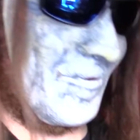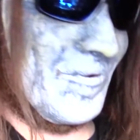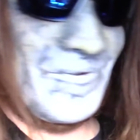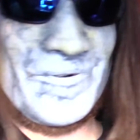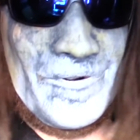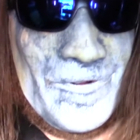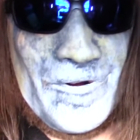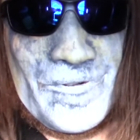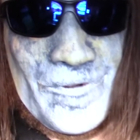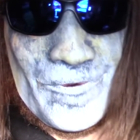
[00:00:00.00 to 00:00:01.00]

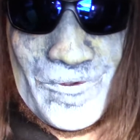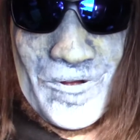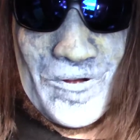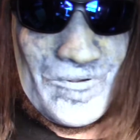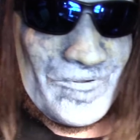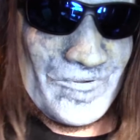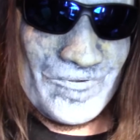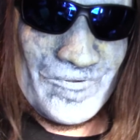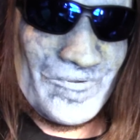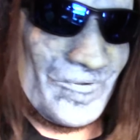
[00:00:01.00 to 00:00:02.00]
along those lines.
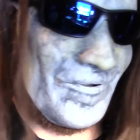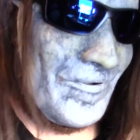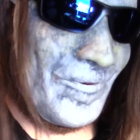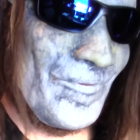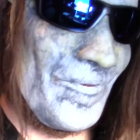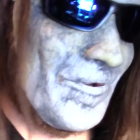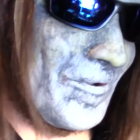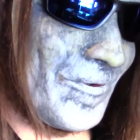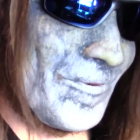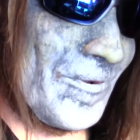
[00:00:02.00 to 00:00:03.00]
It's just
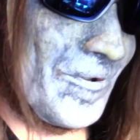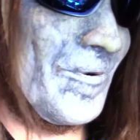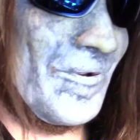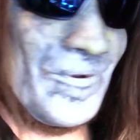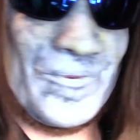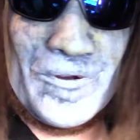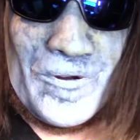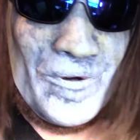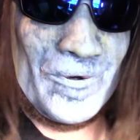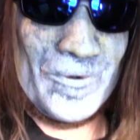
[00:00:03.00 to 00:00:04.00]
miserable. Whether it be a
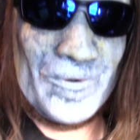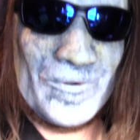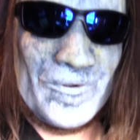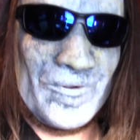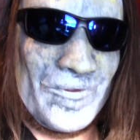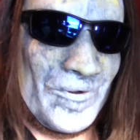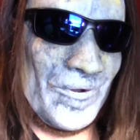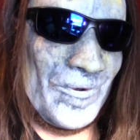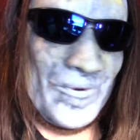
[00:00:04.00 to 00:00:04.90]
cold or the flu